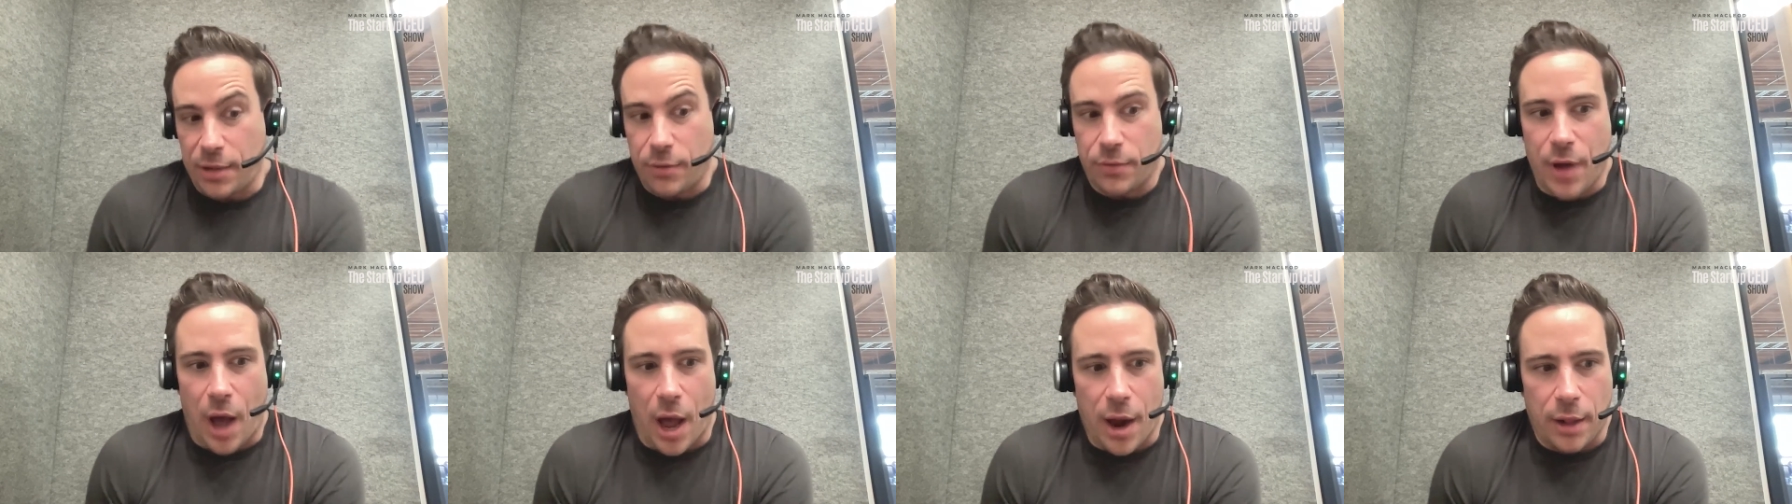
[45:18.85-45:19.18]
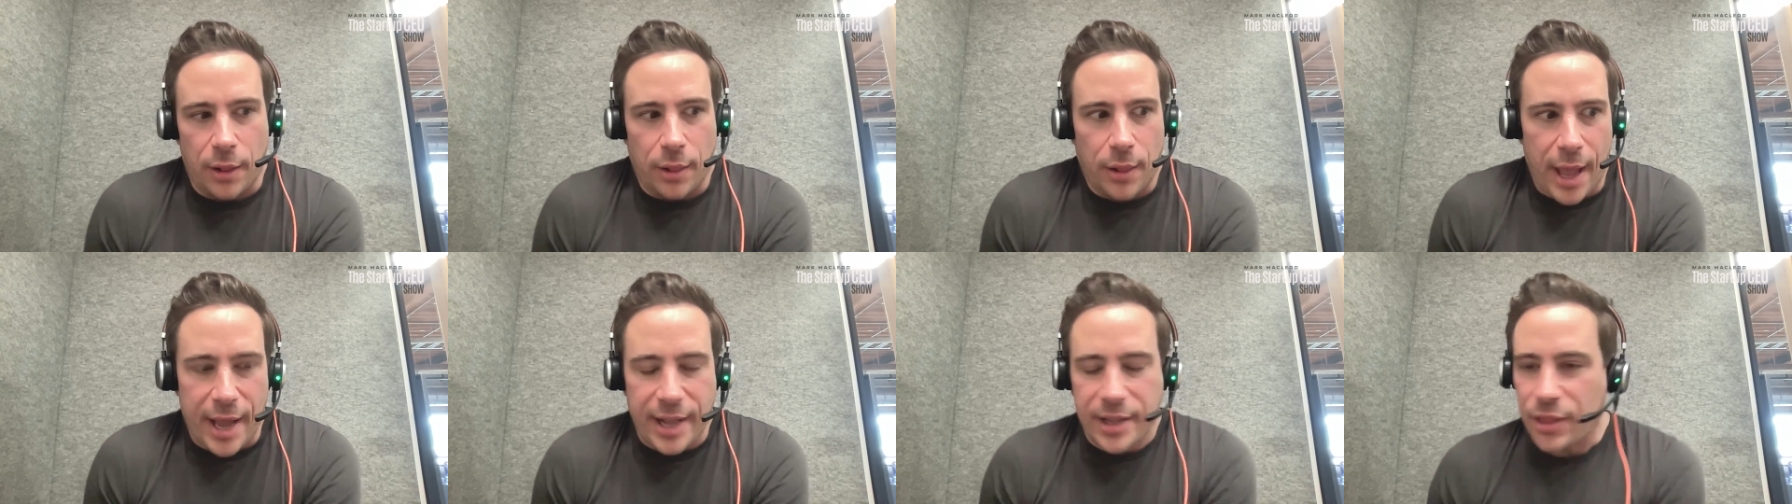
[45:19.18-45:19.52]
like you
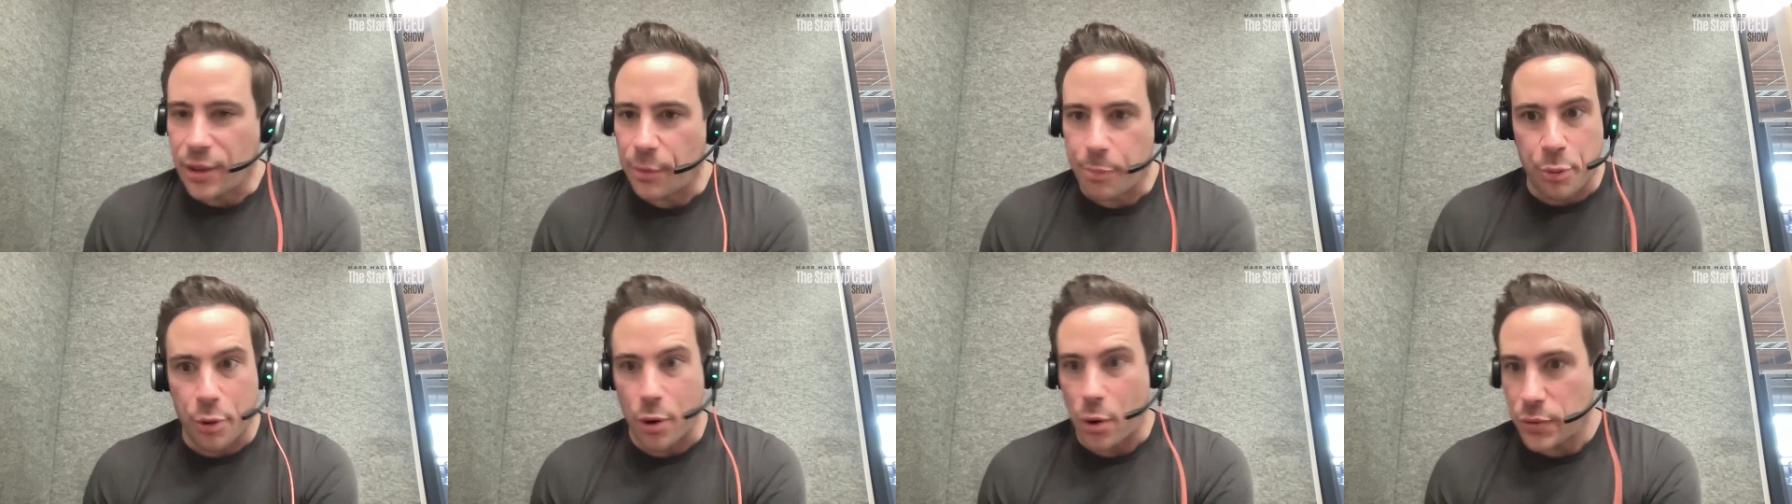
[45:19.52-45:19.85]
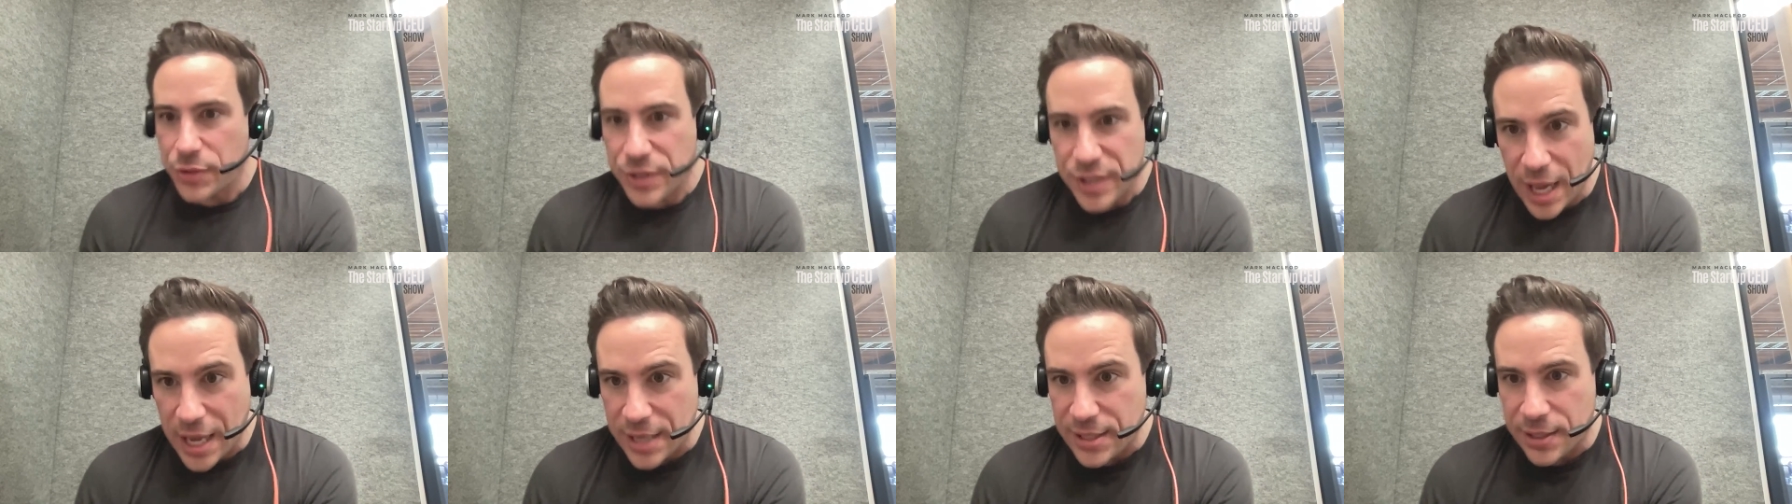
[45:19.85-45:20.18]
got to like the
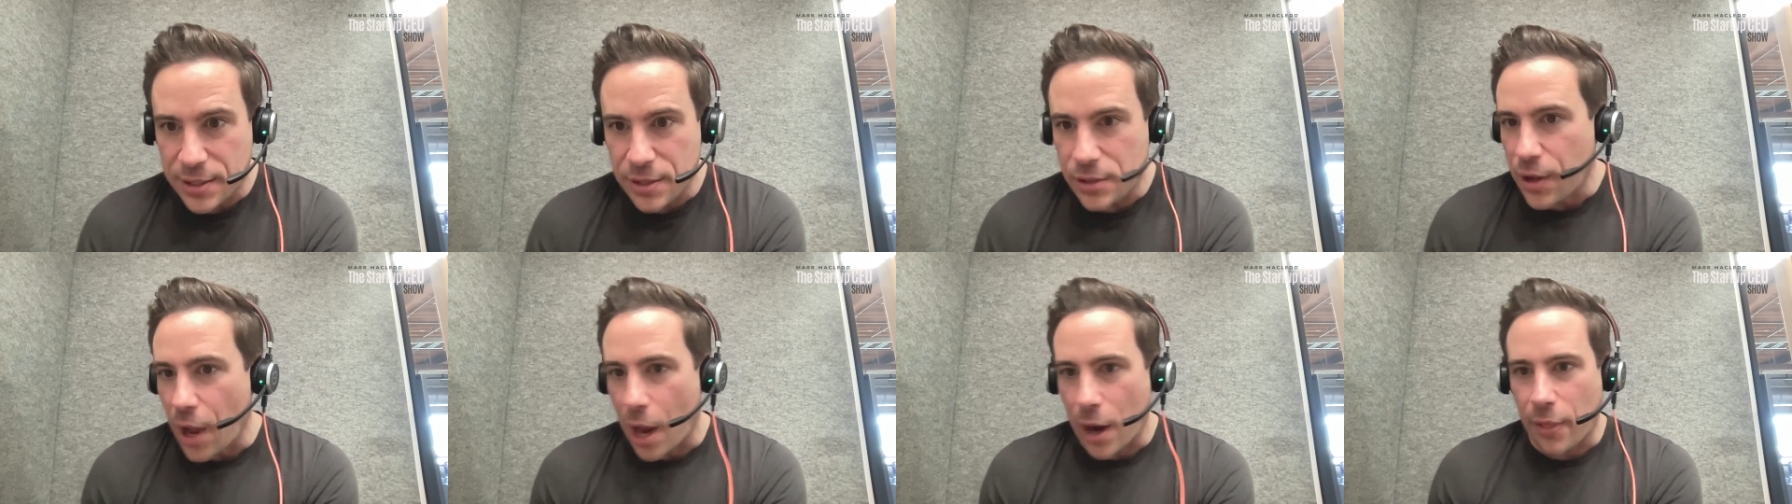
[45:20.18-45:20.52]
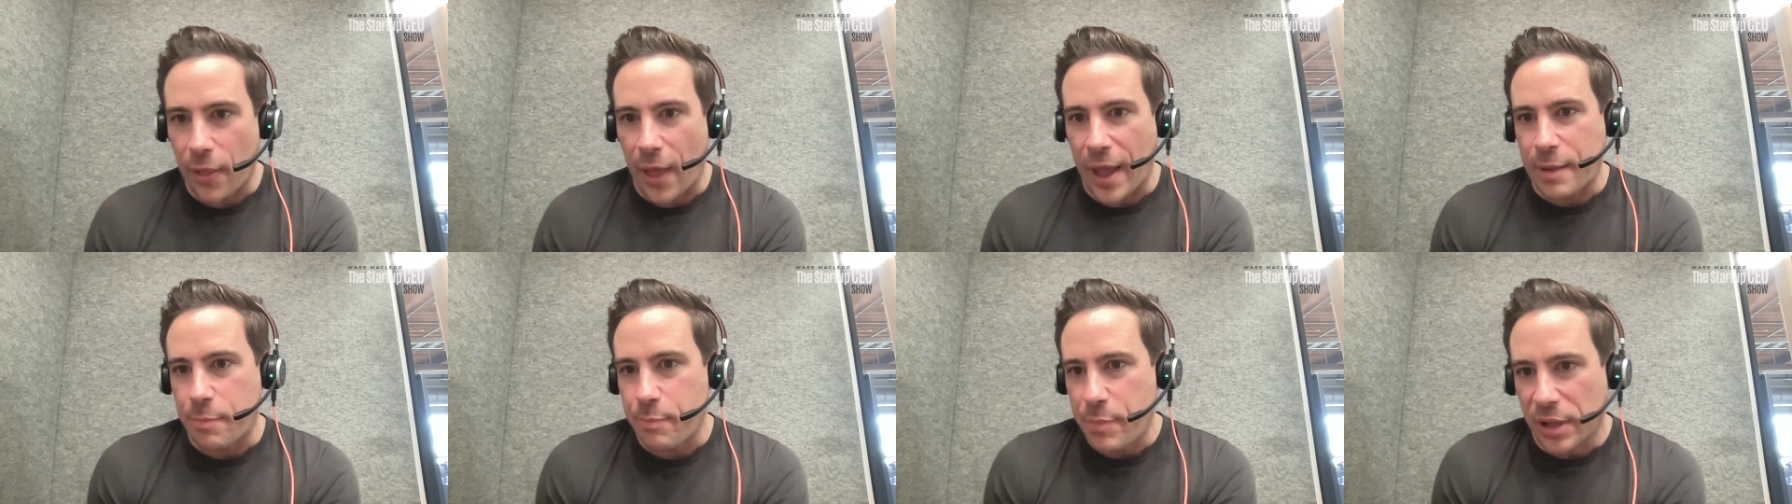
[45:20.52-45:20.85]
process and you
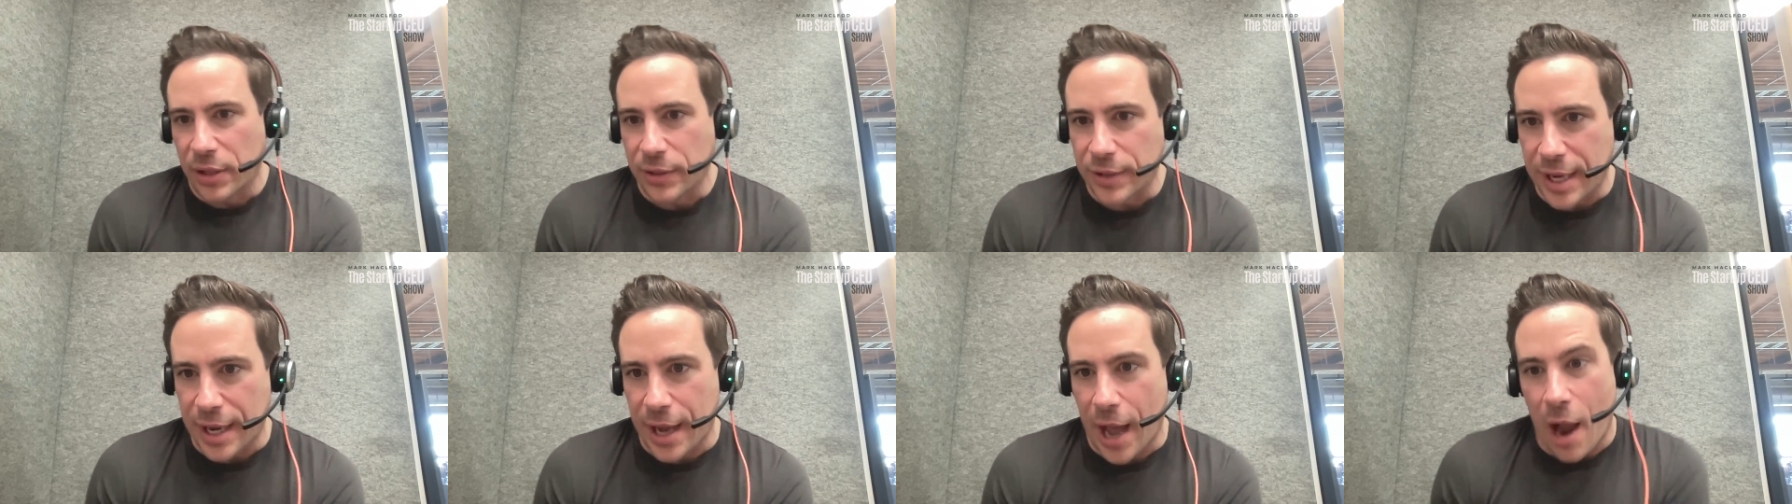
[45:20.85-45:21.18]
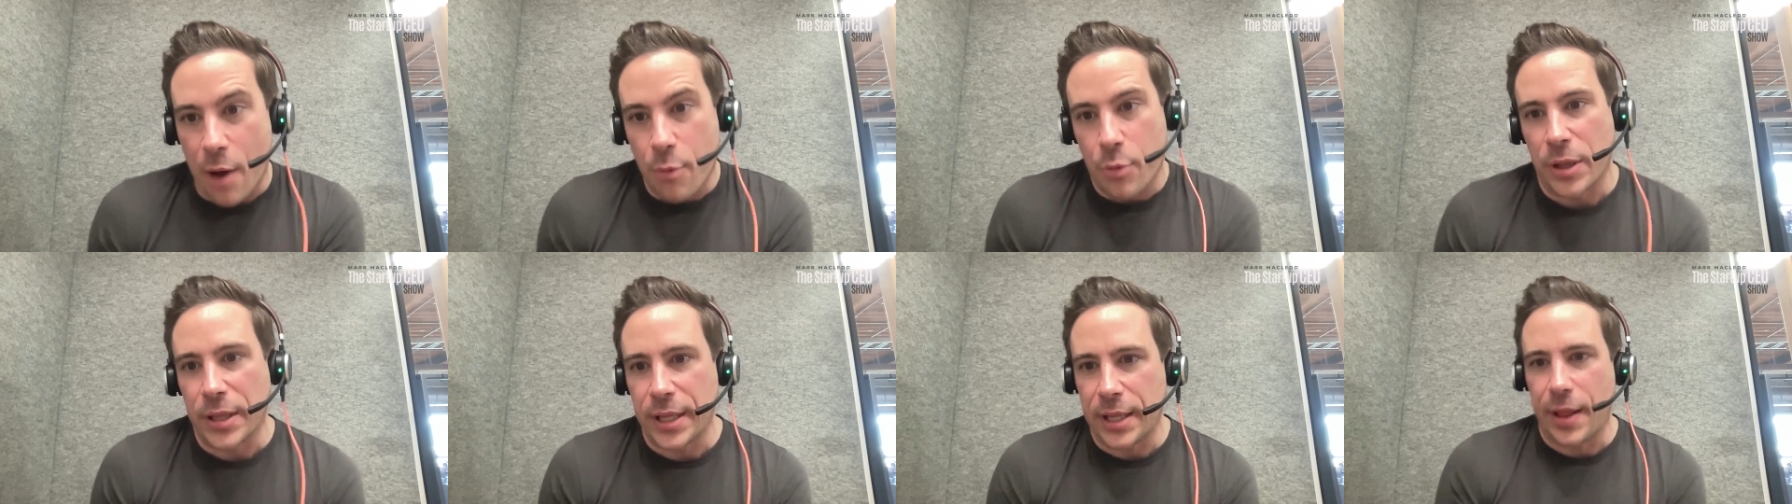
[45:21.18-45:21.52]
got to like
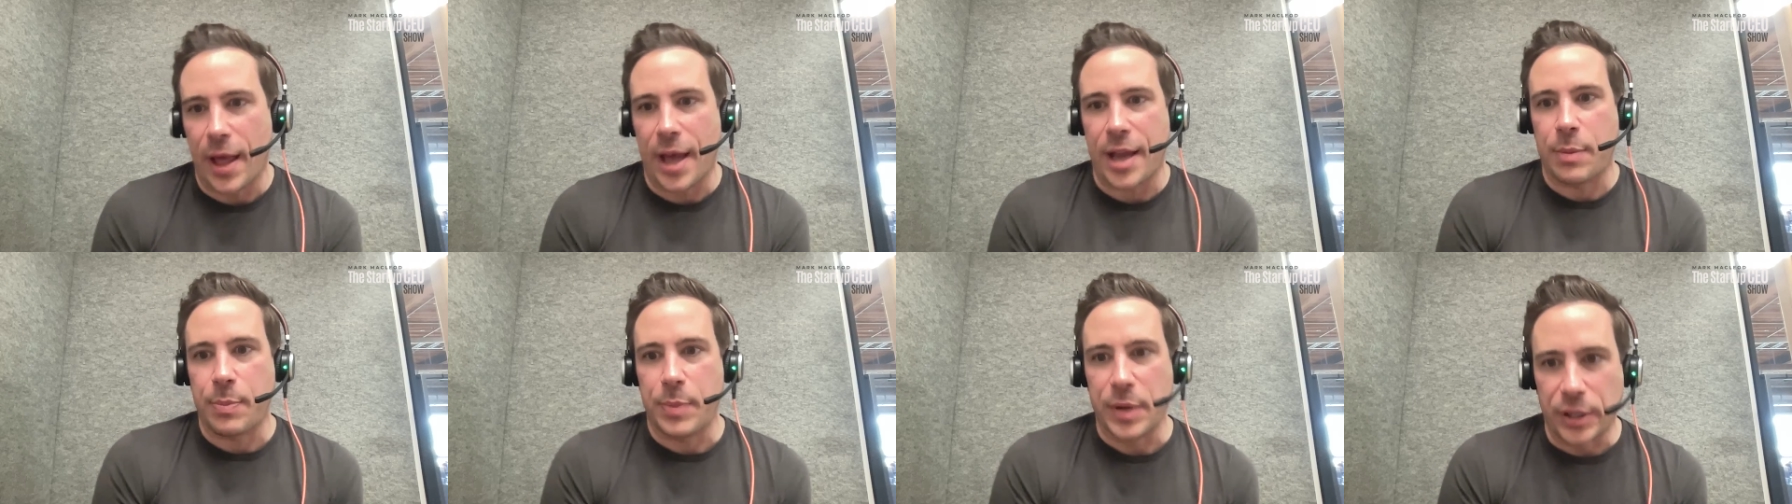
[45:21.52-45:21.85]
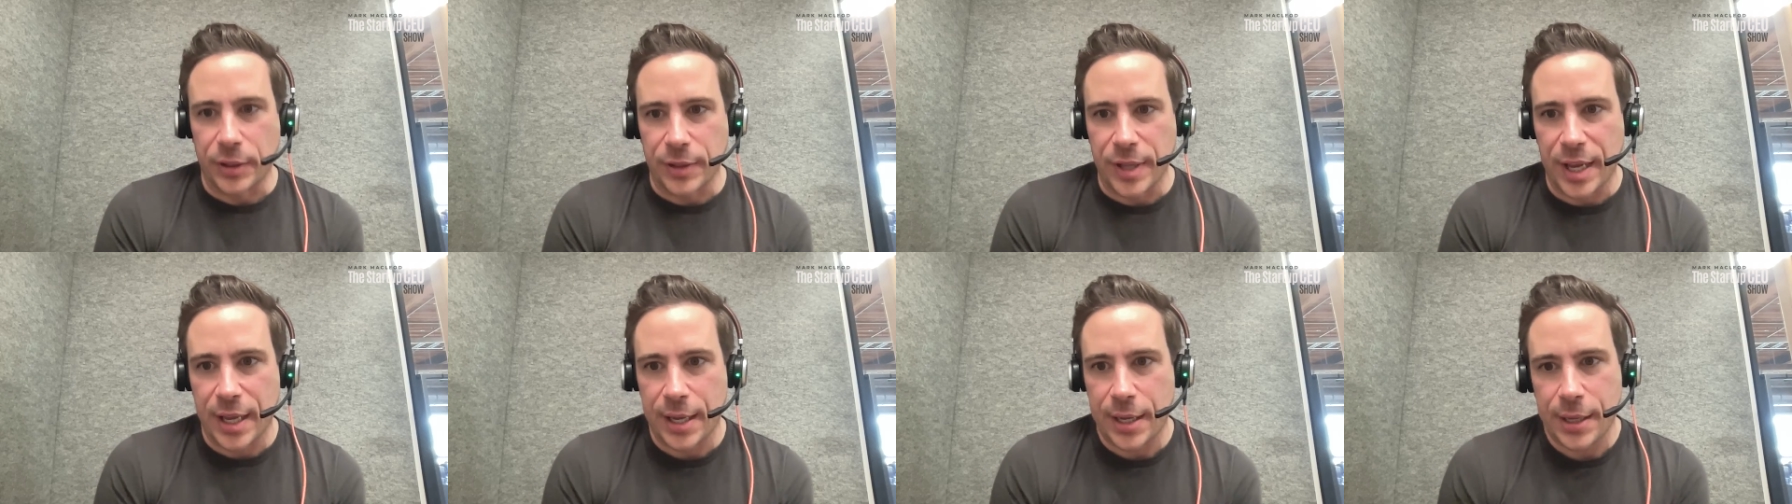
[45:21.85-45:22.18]
building. I really like
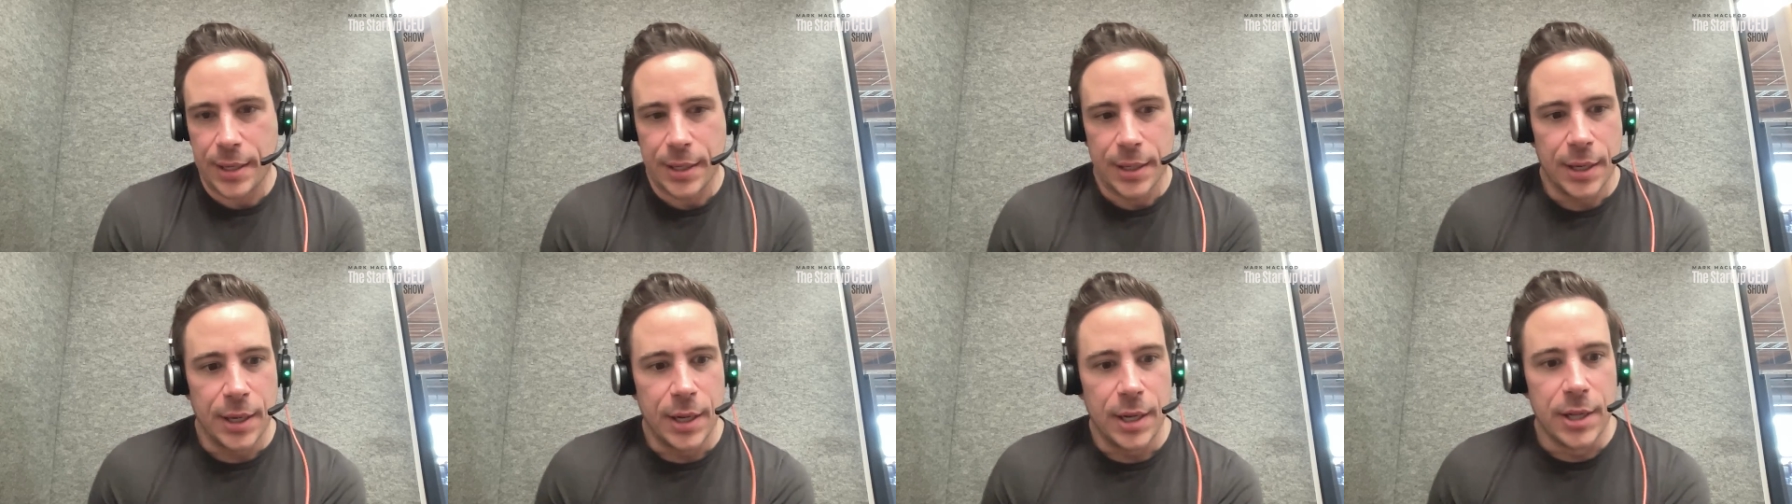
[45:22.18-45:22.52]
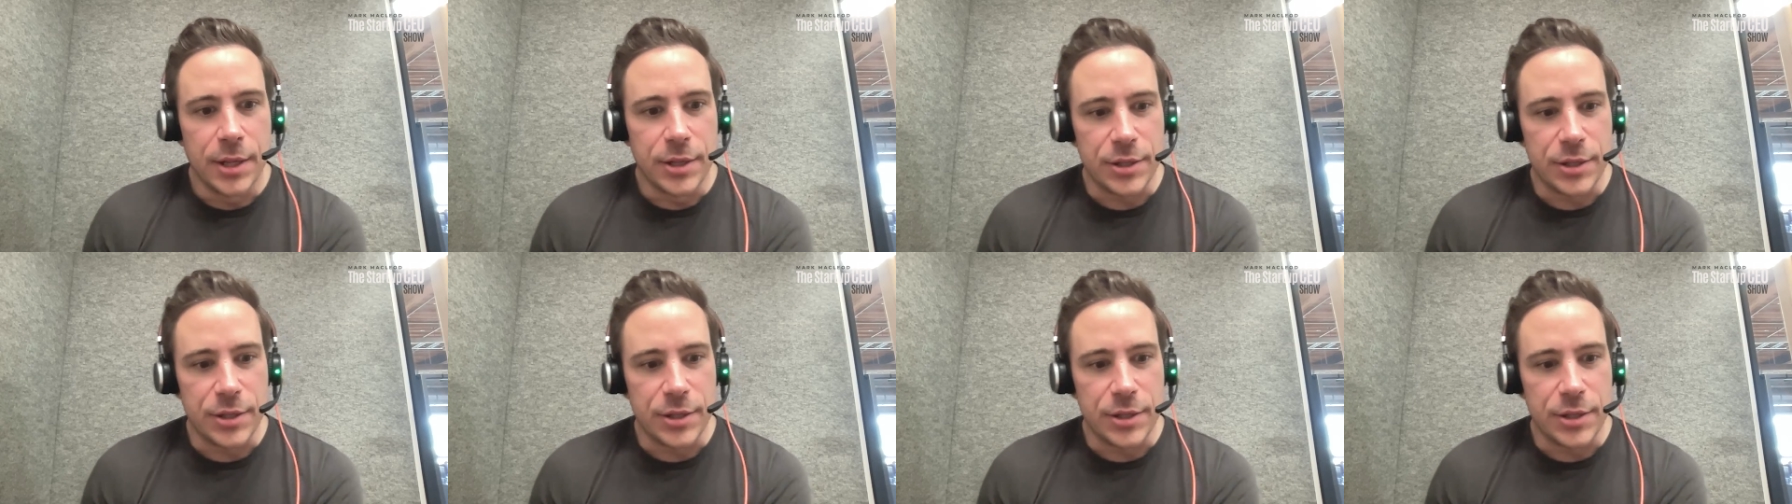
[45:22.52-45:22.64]
building.